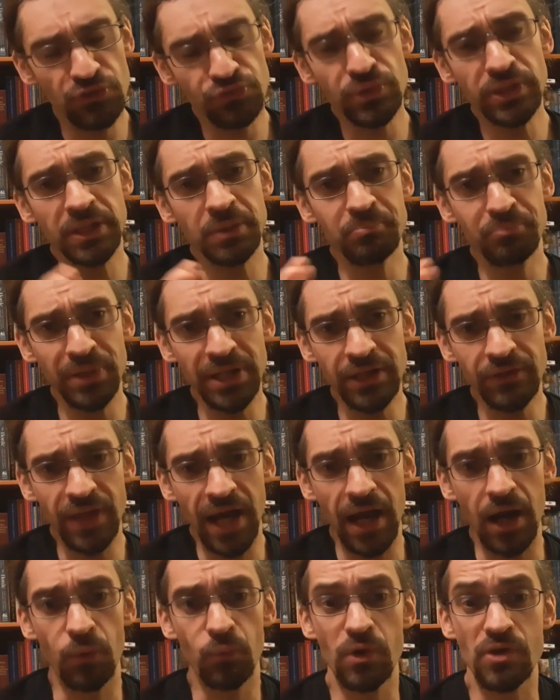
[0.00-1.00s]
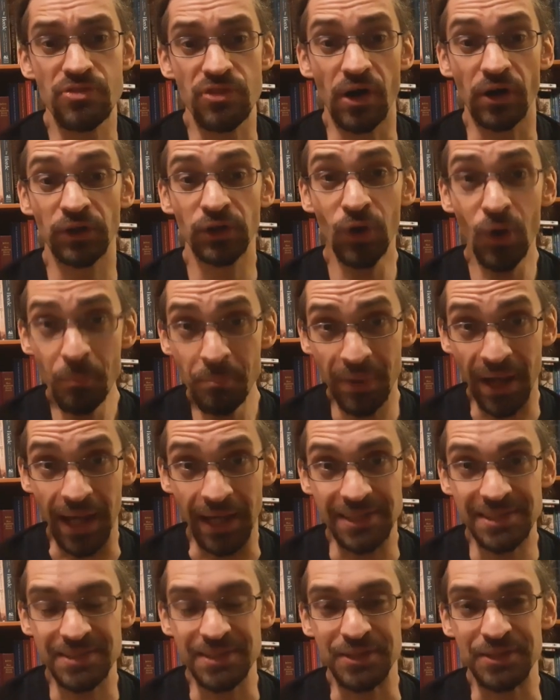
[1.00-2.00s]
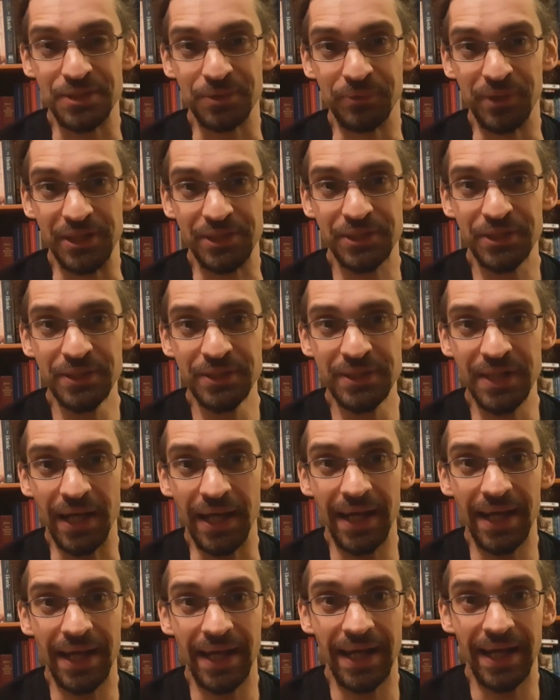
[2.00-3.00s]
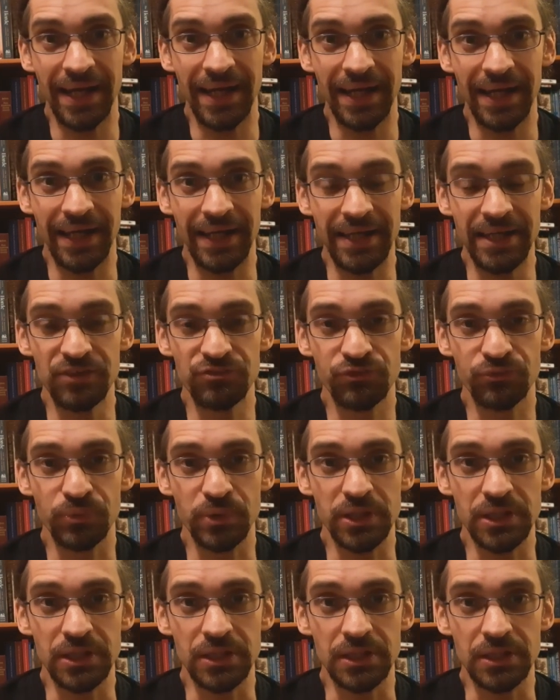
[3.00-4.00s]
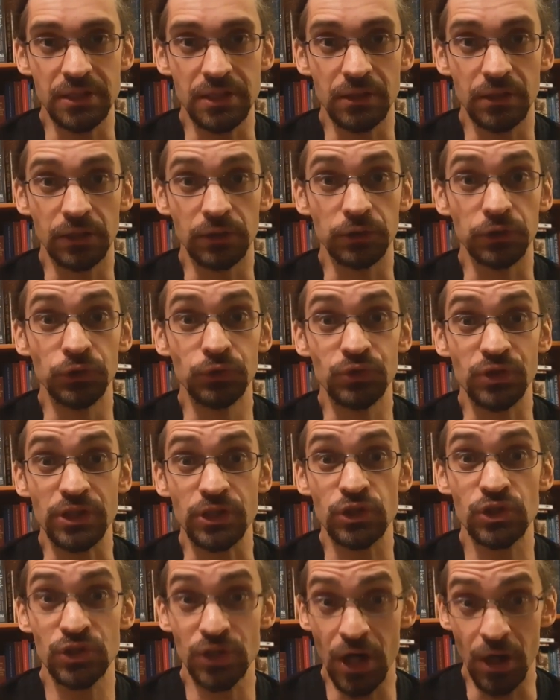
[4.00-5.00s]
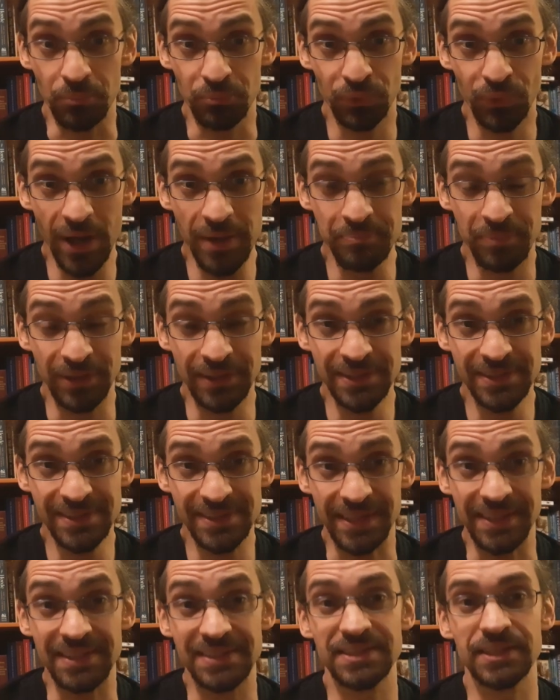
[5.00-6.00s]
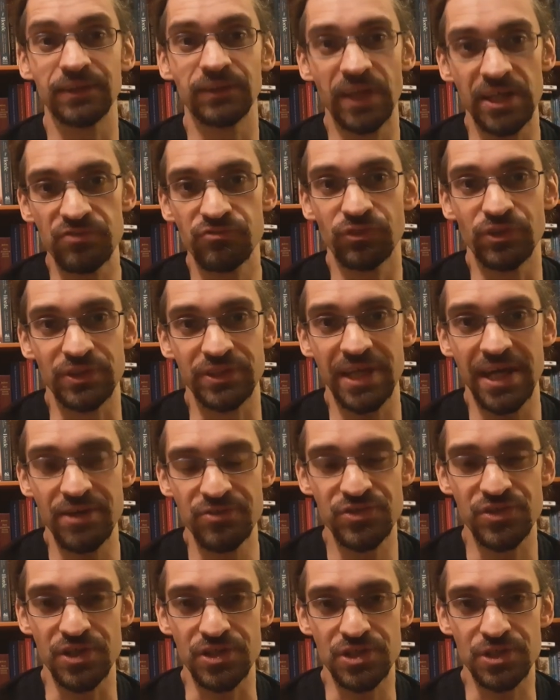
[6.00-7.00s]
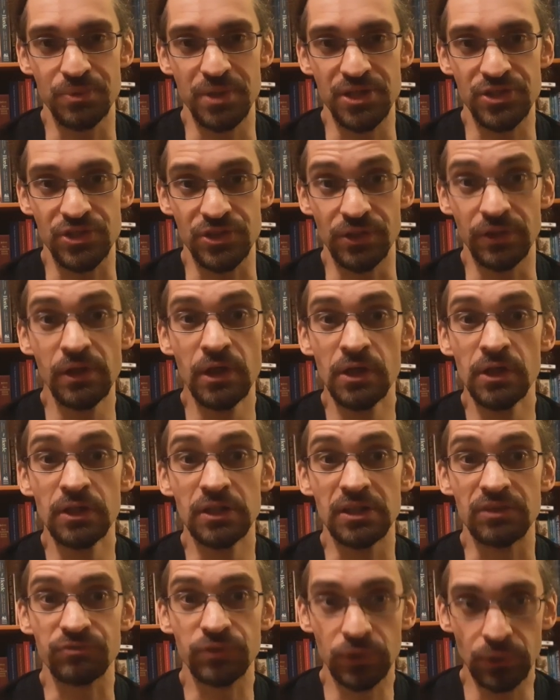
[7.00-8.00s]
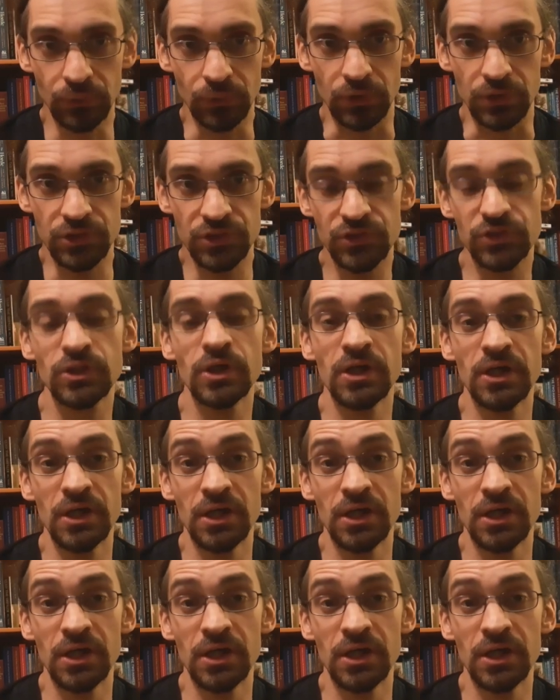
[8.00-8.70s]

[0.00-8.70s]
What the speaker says: if we compare that with a combat situation, if we are using sharp weapons and it's a life or death situation, of course,